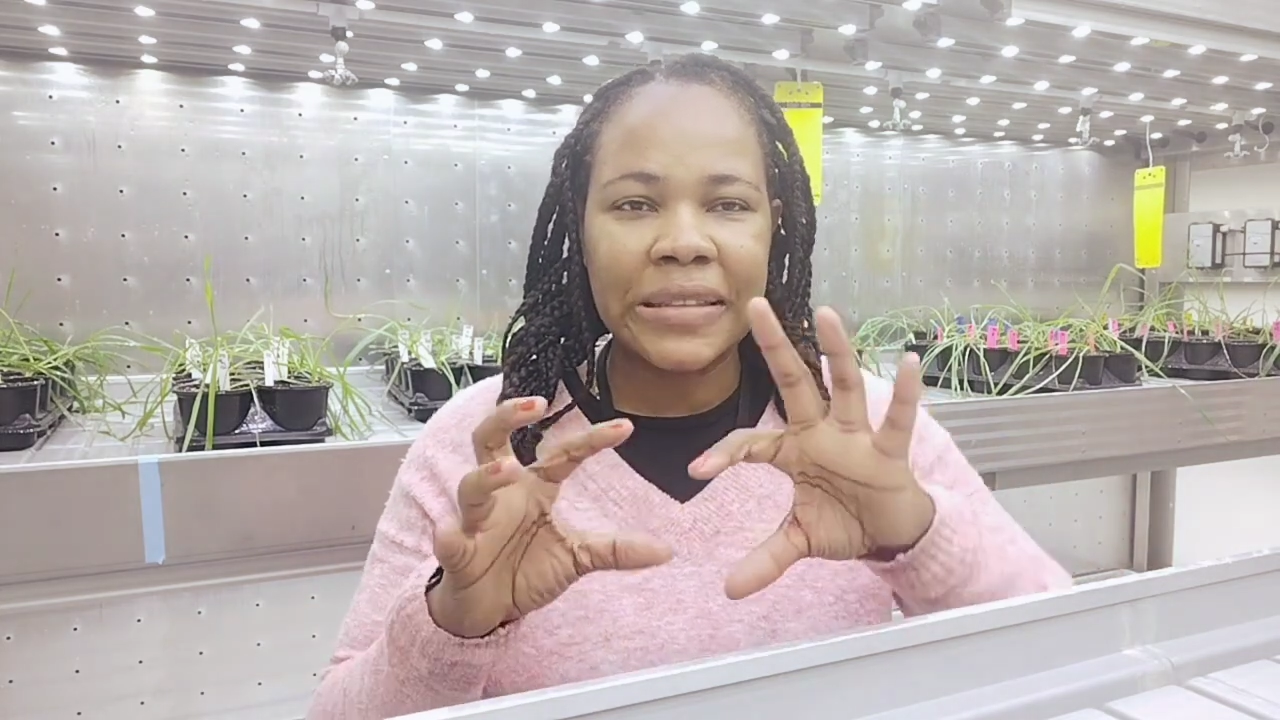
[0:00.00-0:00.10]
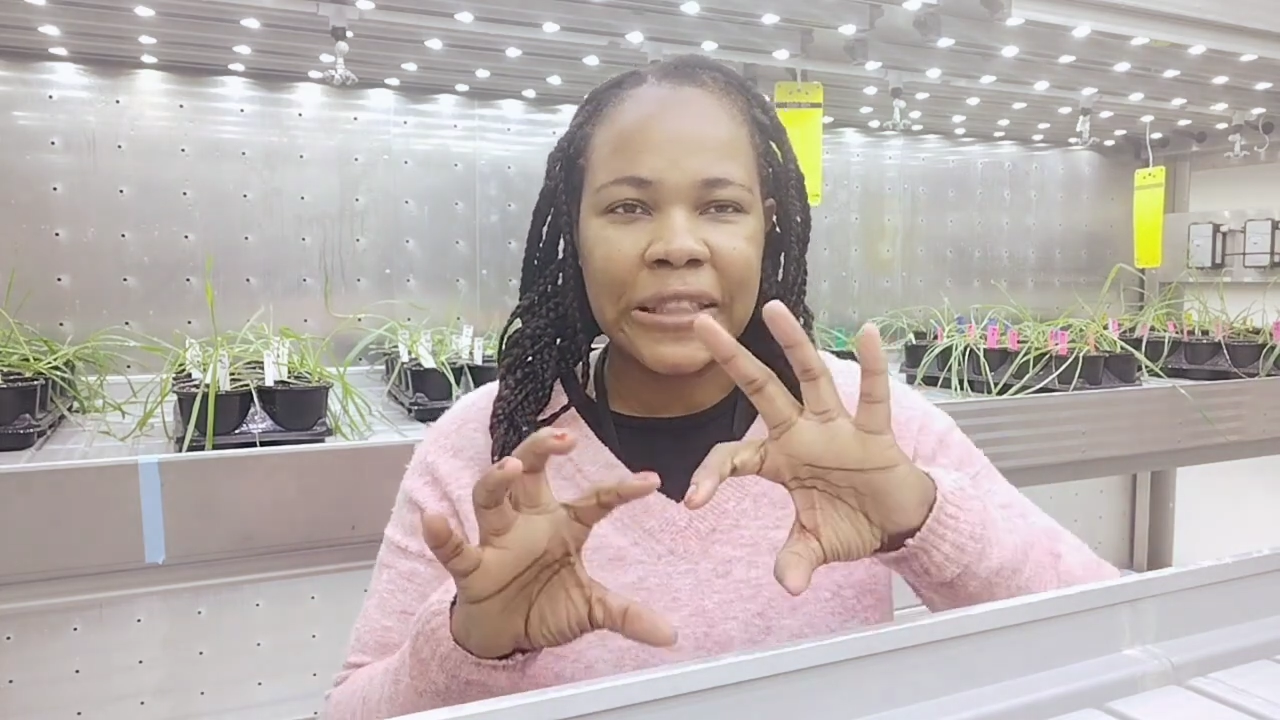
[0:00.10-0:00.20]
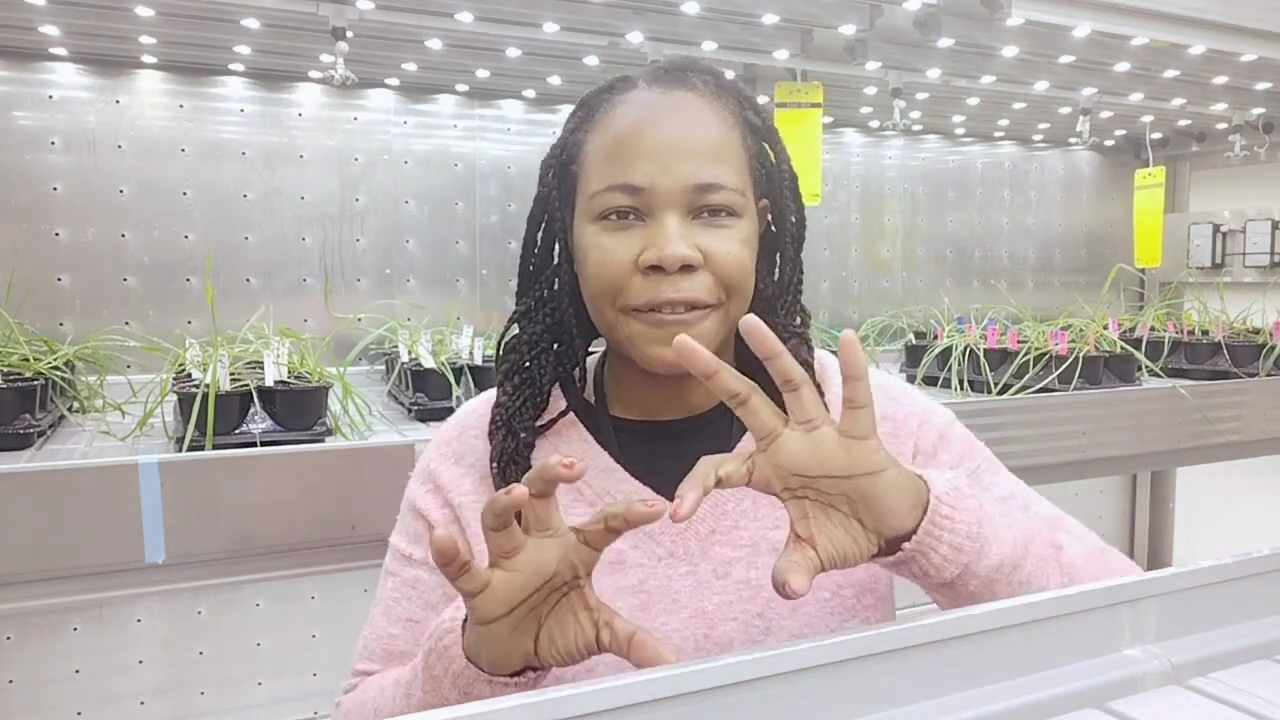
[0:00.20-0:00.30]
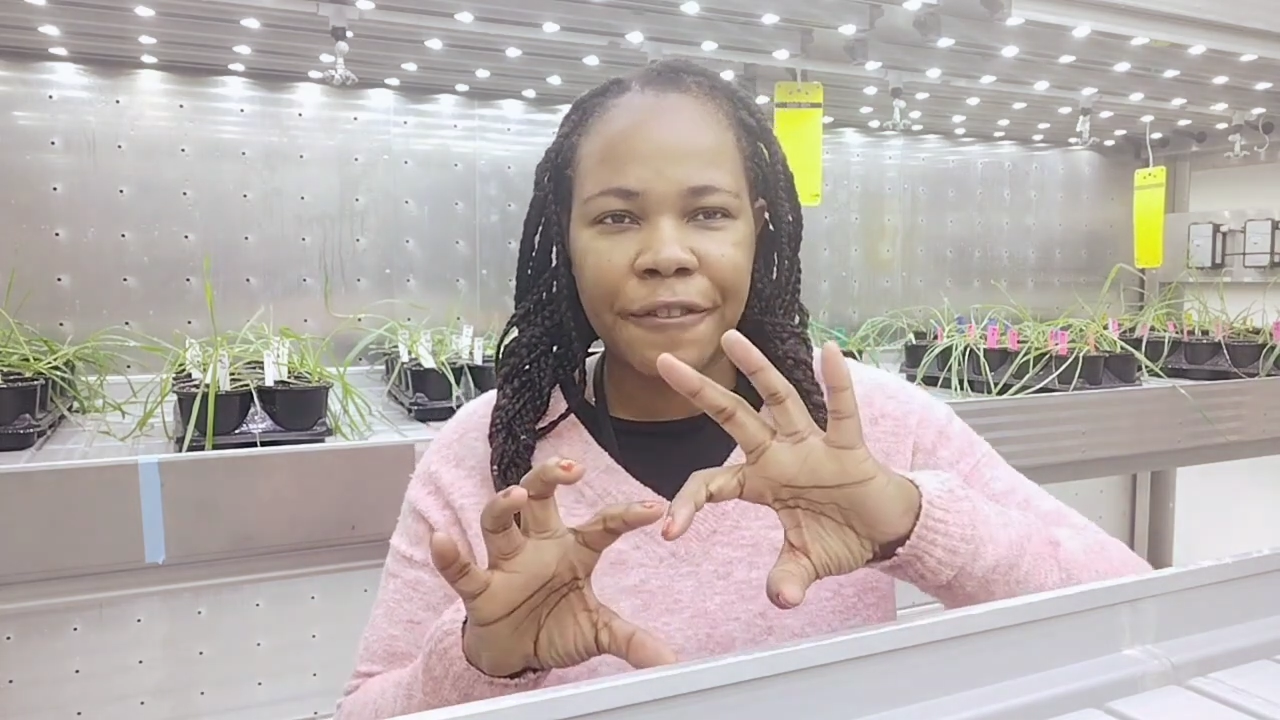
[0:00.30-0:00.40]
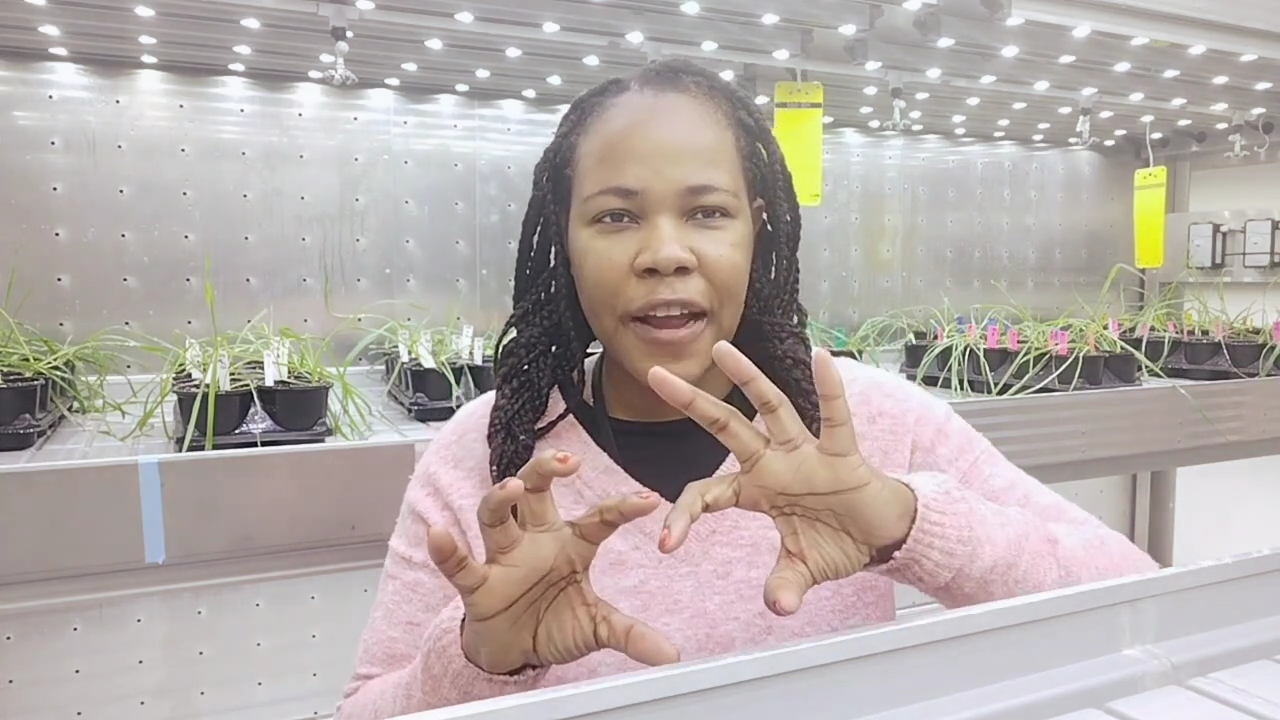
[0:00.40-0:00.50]

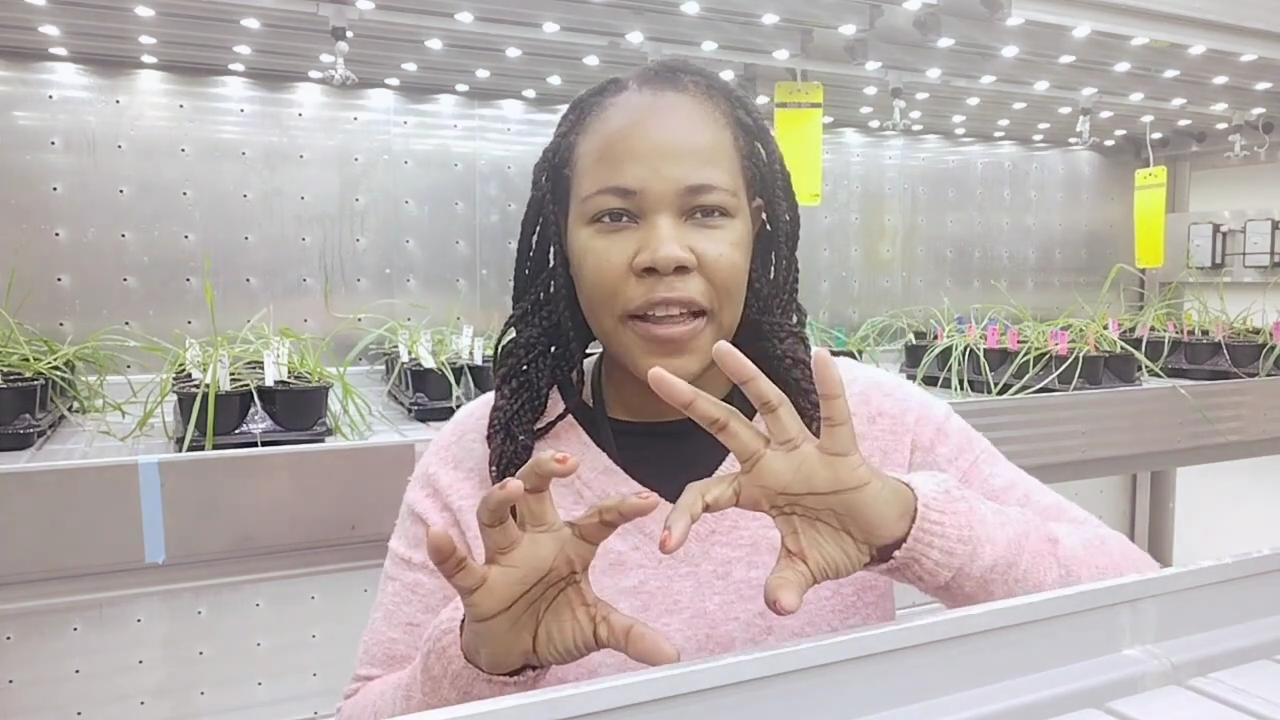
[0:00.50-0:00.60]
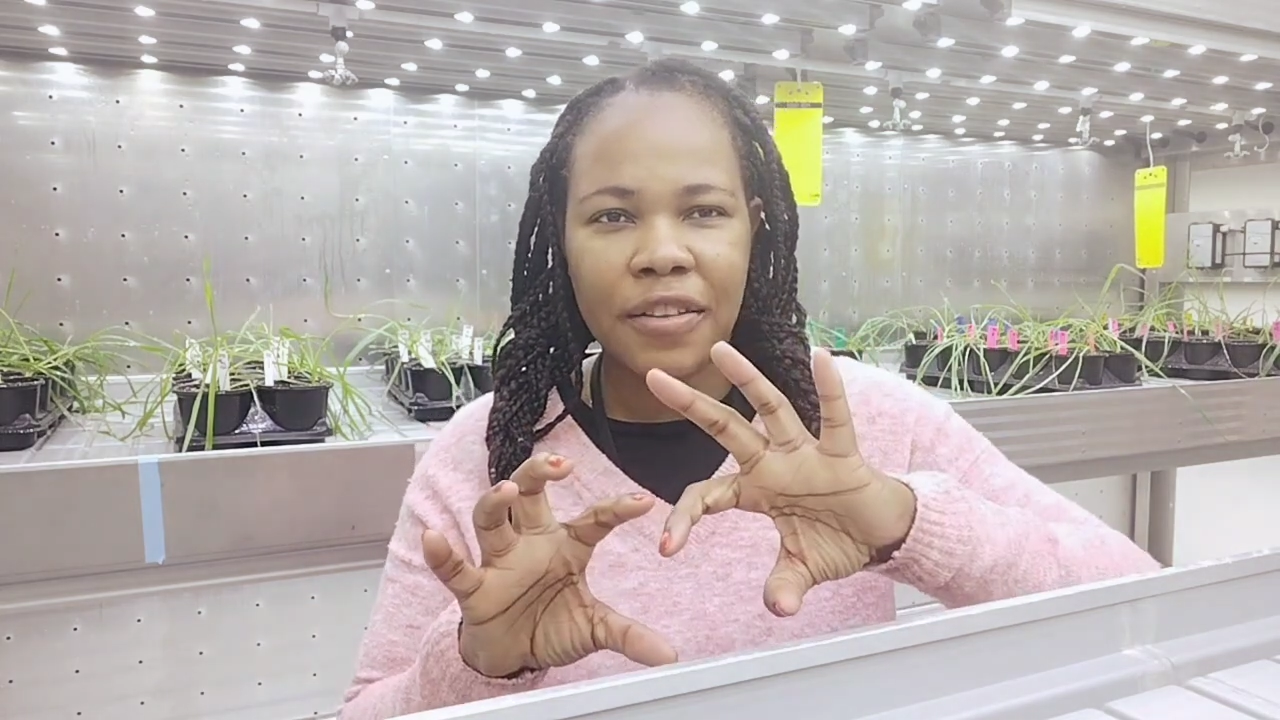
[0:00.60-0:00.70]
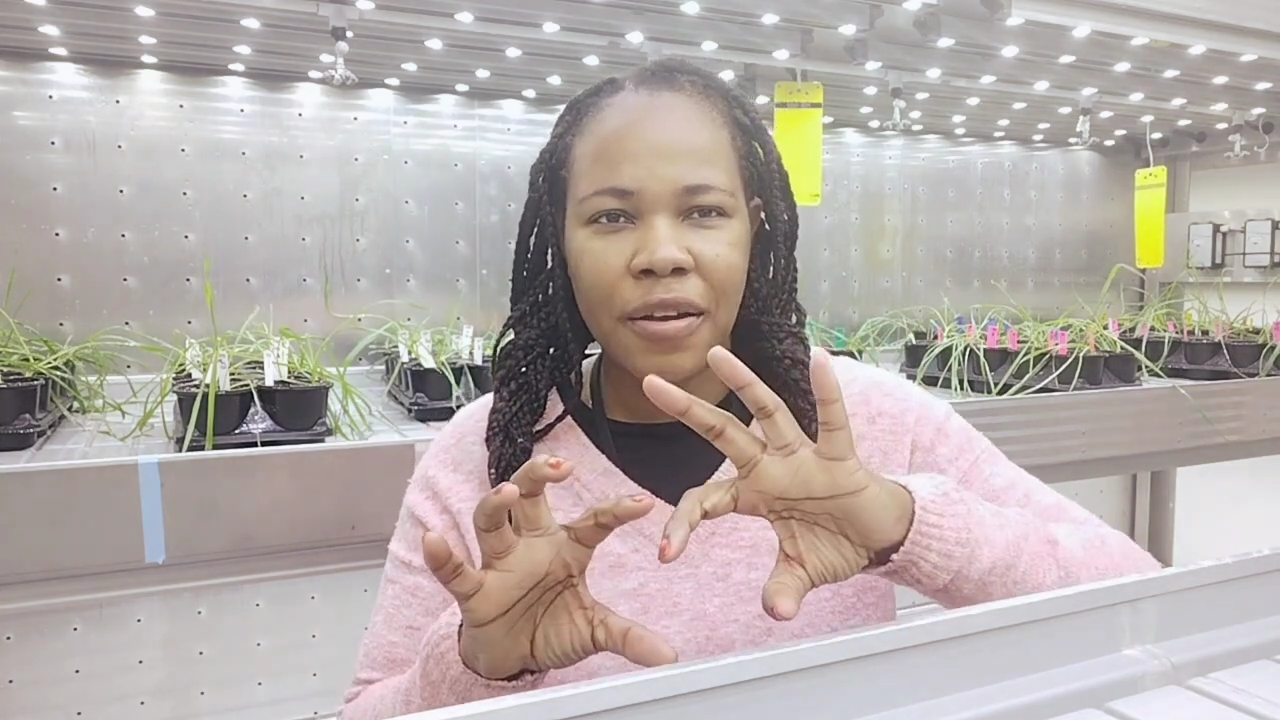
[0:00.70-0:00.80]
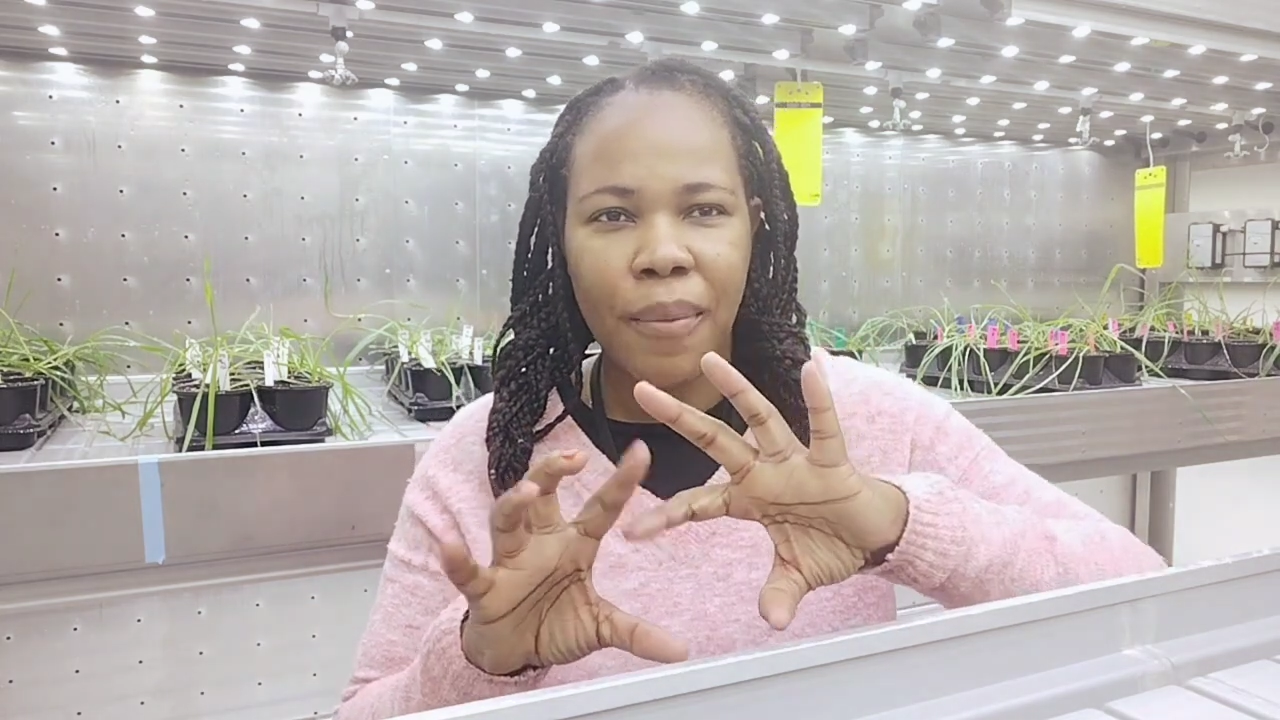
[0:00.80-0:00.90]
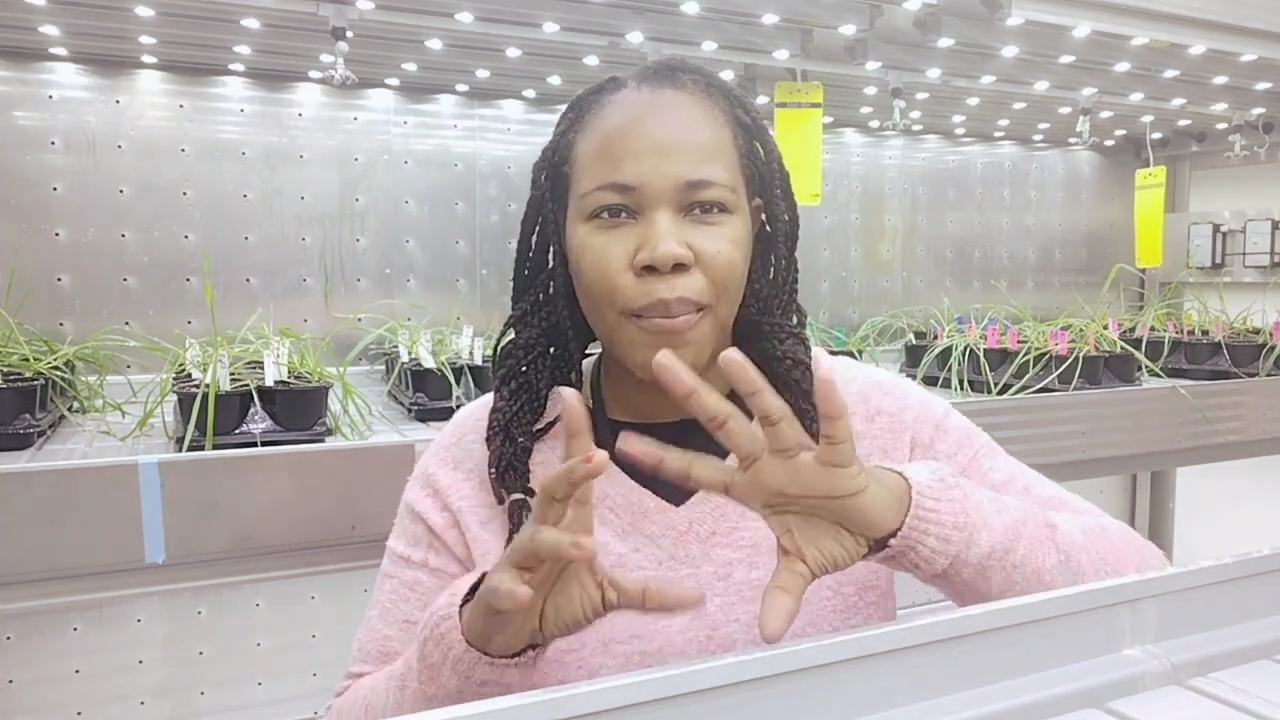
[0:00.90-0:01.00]
different